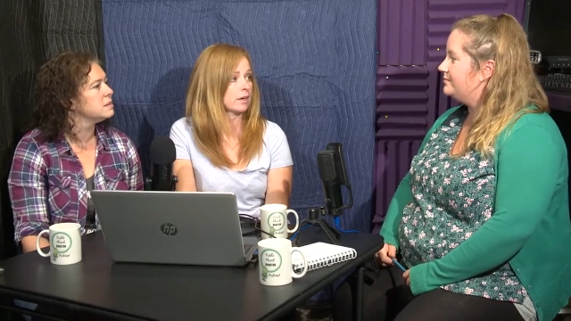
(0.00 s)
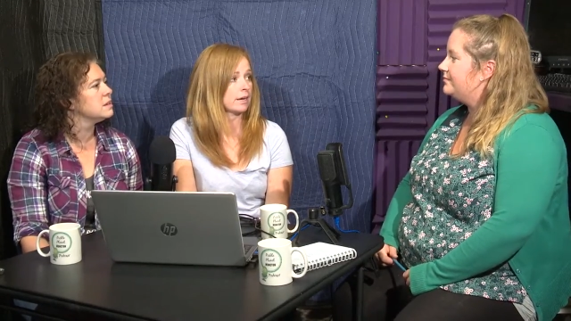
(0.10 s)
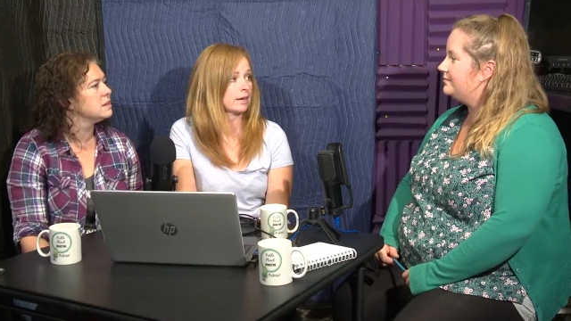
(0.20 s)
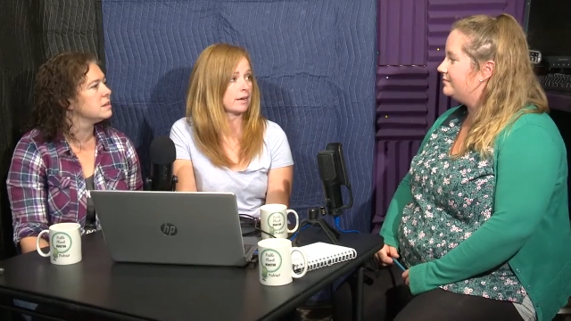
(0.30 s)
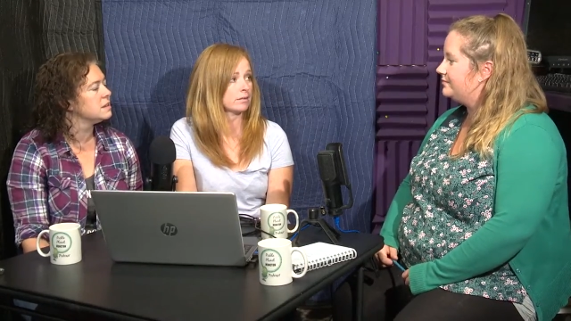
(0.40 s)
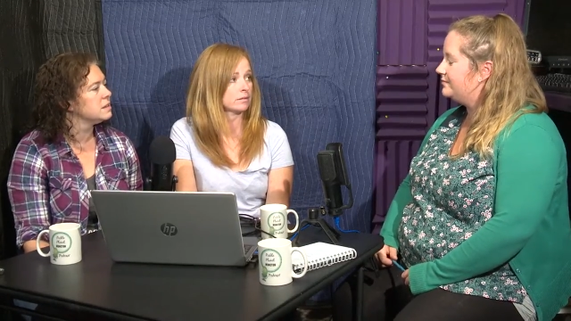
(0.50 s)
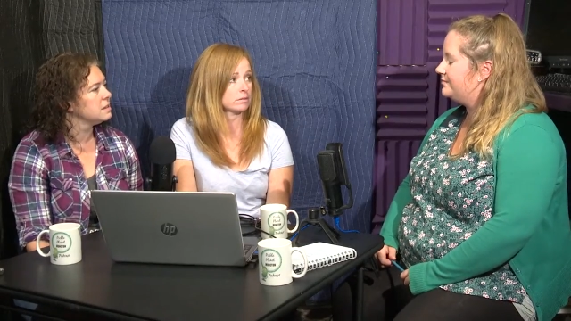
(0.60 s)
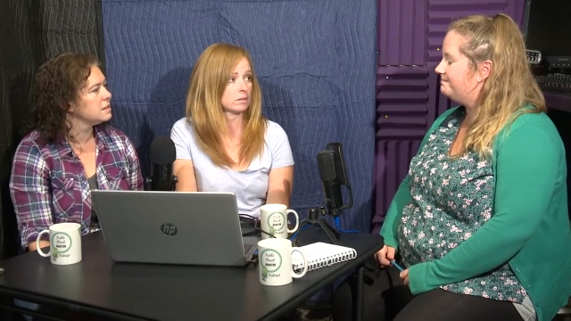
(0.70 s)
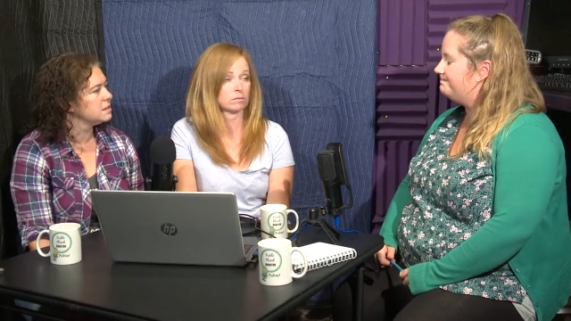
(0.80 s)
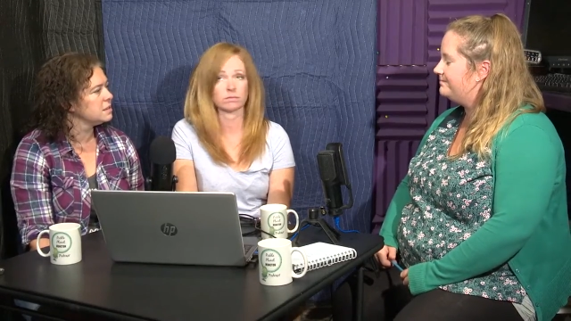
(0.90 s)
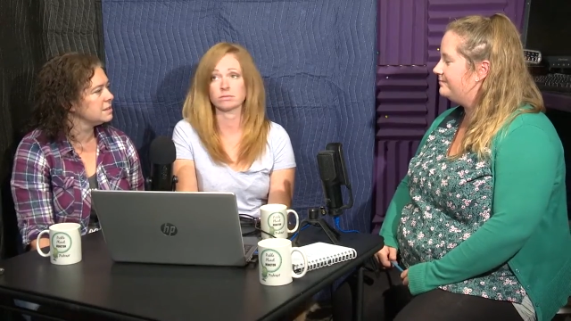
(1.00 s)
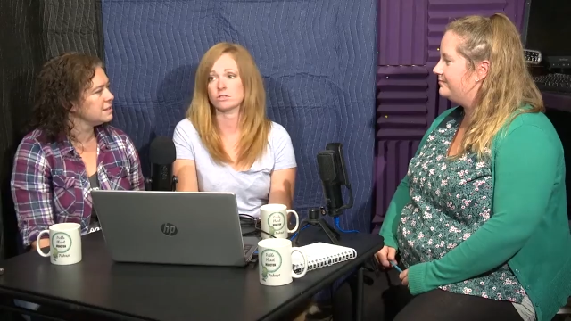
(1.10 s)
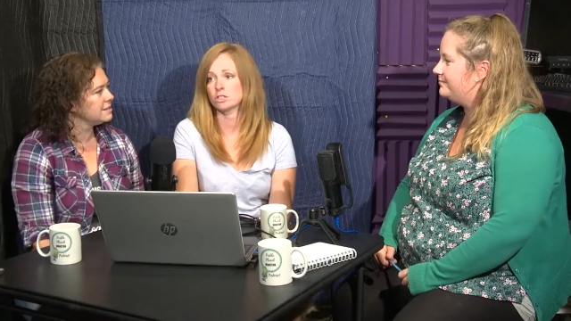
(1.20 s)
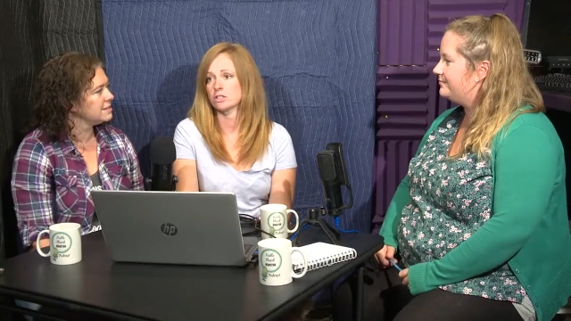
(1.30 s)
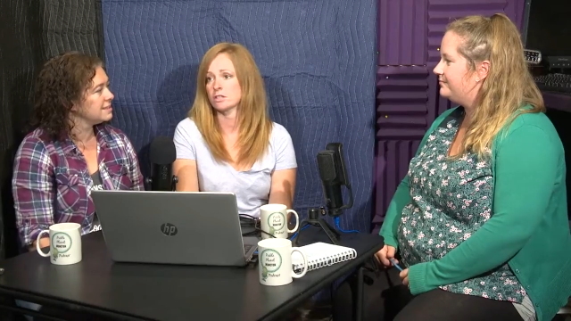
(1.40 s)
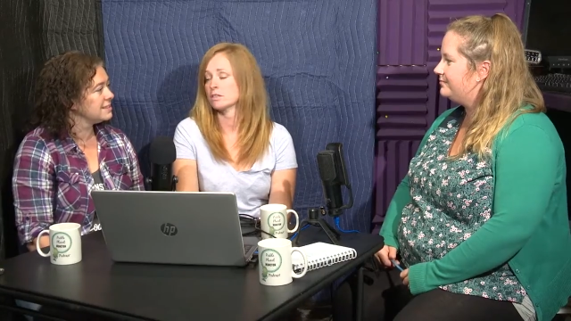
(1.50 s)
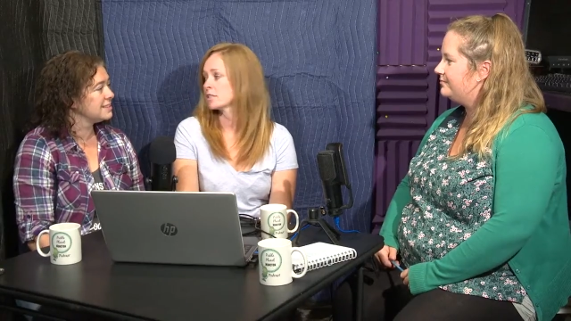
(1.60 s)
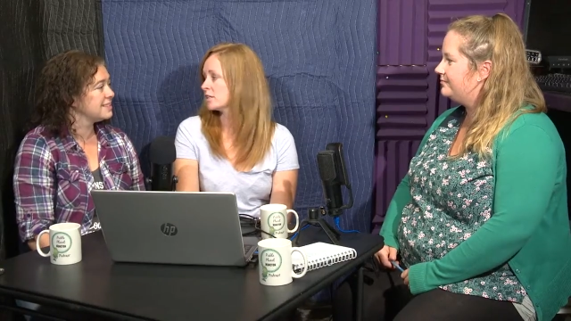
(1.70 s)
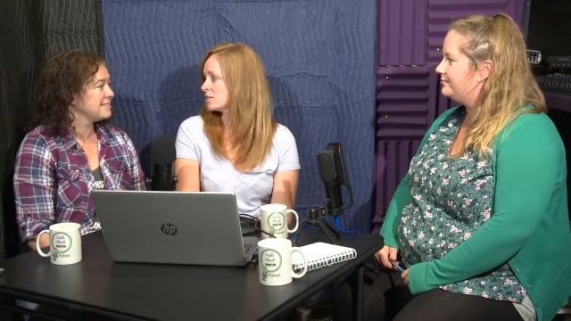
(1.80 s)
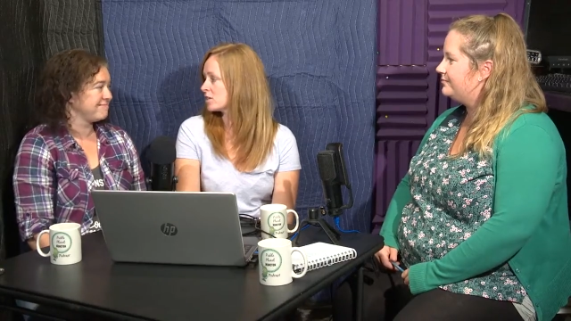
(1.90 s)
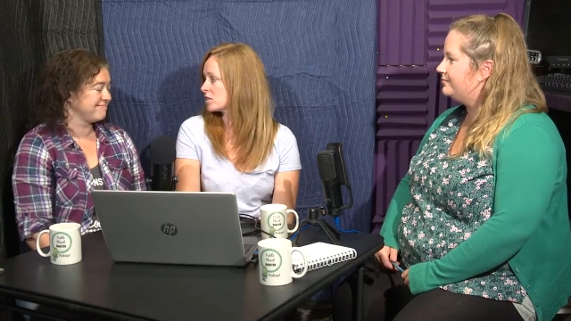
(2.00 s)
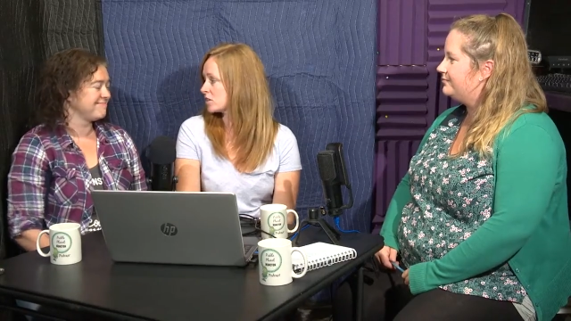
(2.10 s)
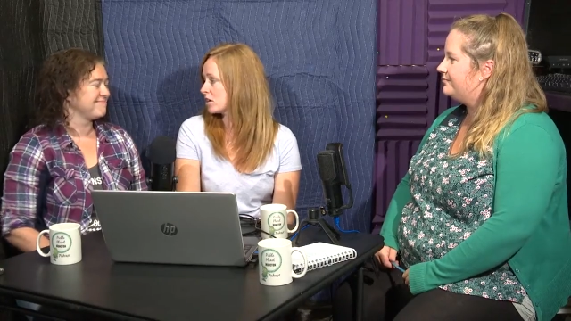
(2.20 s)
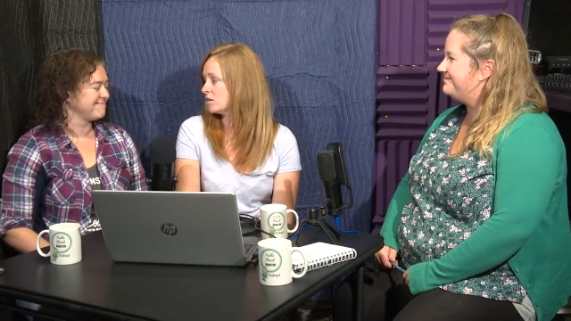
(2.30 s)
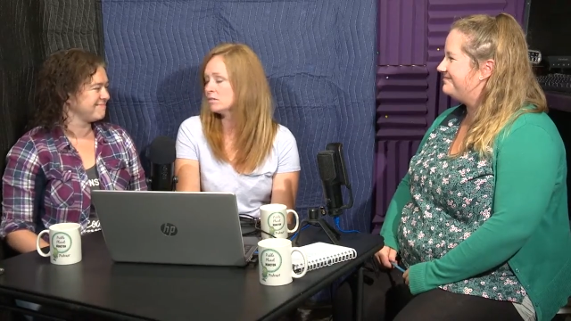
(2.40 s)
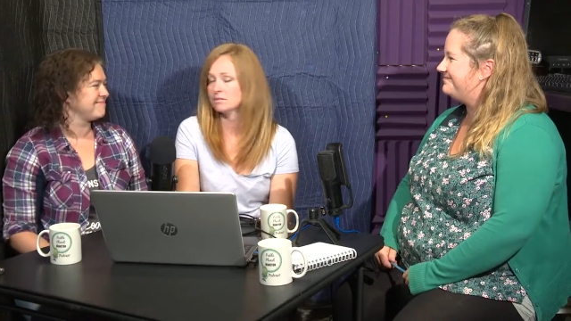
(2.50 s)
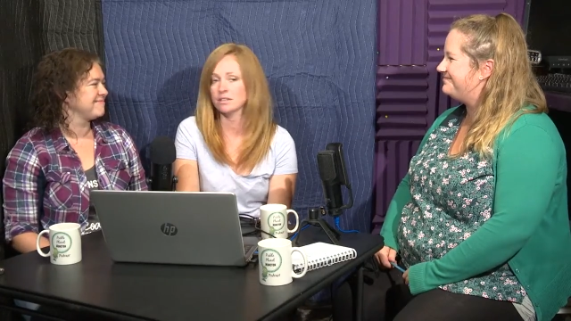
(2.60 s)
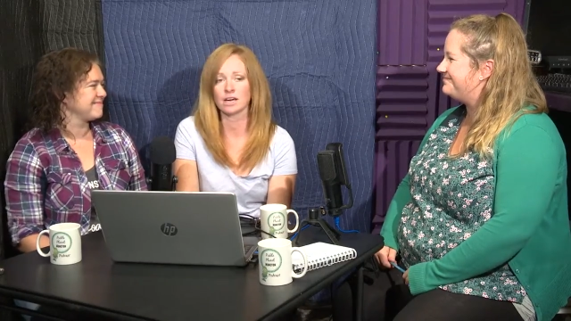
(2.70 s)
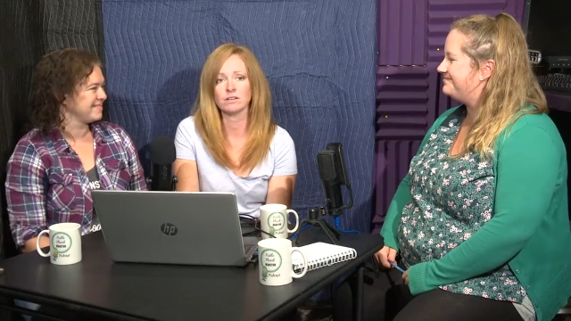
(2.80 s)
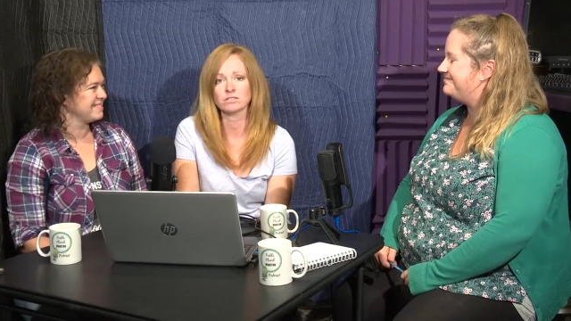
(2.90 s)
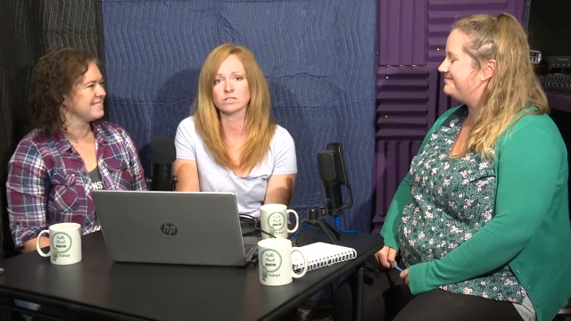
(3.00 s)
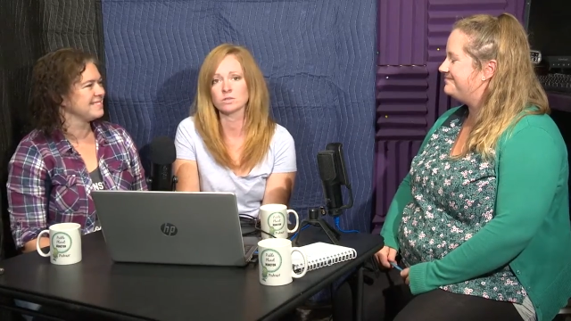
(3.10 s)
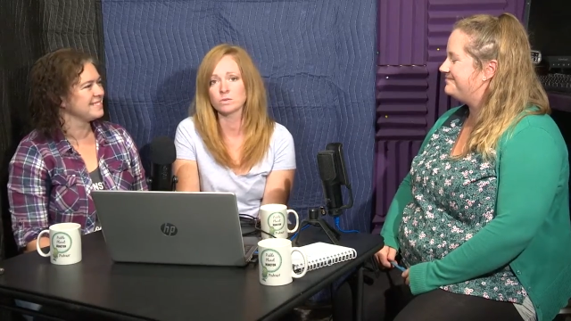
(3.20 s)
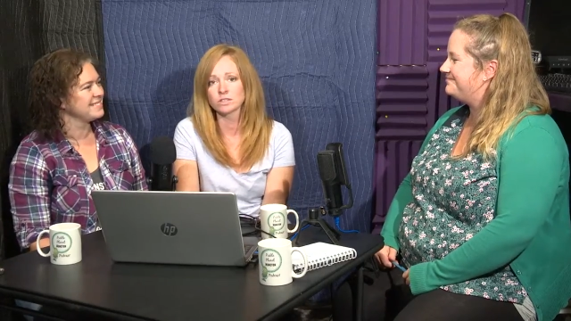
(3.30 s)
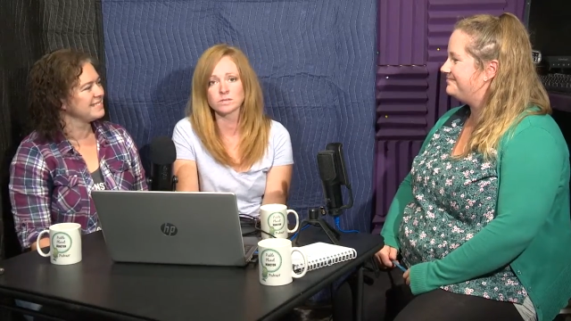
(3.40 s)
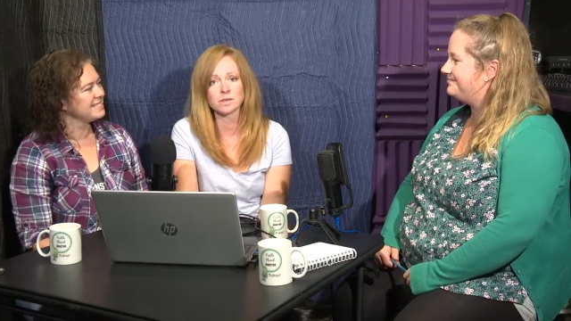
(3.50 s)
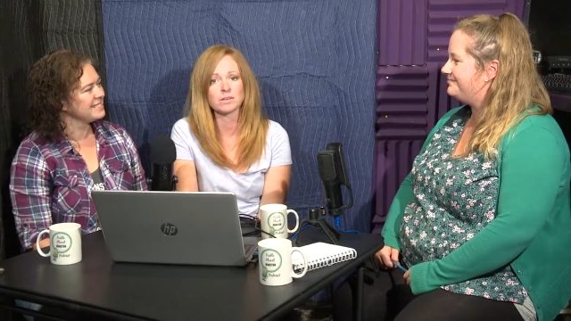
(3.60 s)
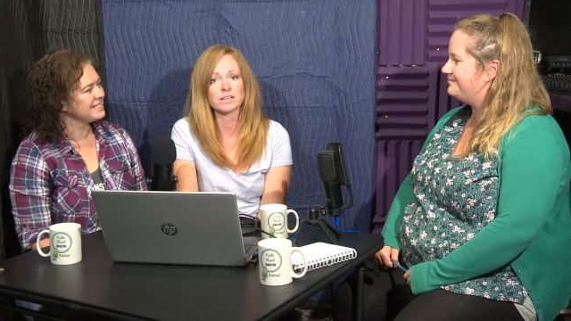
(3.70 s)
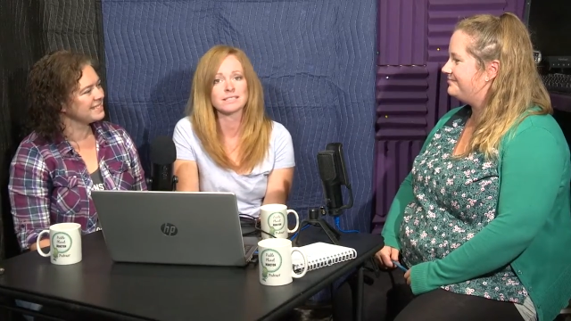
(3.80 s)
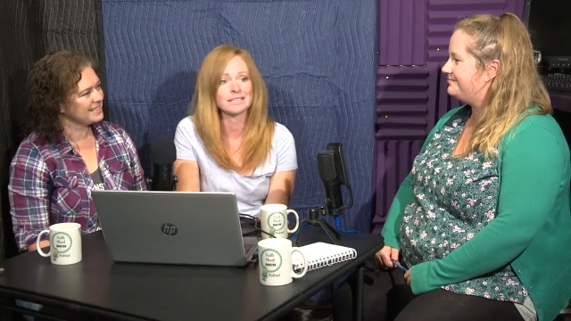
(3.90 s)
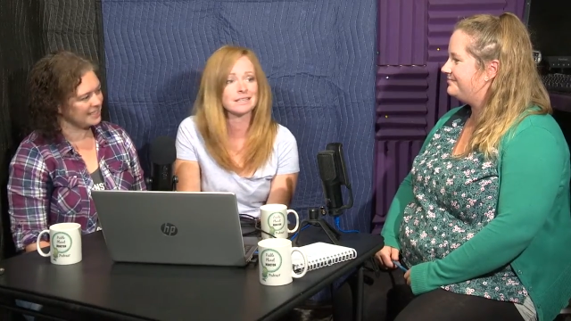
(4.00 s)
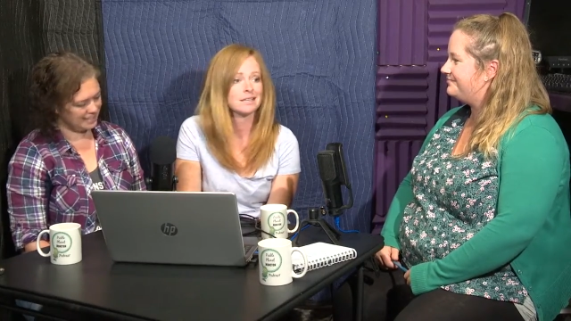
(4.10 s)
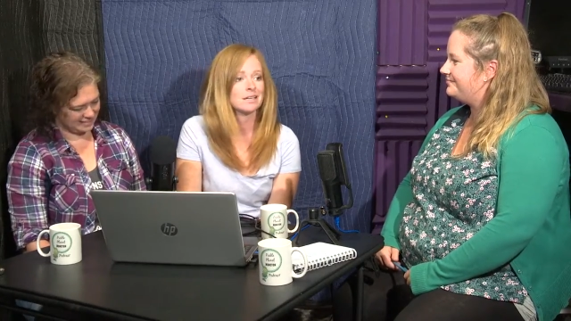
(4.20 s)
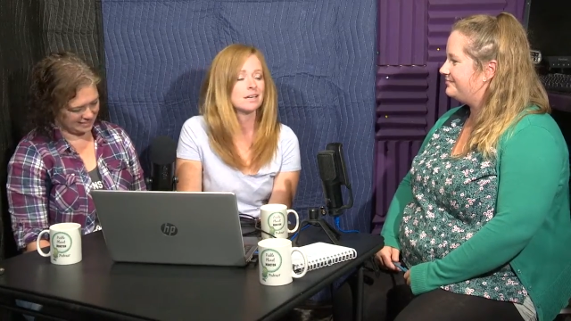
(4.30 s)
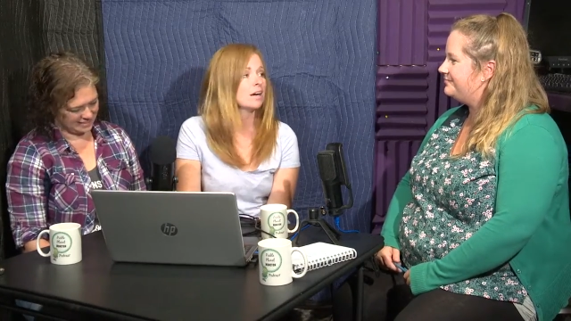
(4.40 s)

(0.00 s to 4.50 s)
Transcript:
Speaker 1: uh, thirteen years ago now. She was born September nineteenth.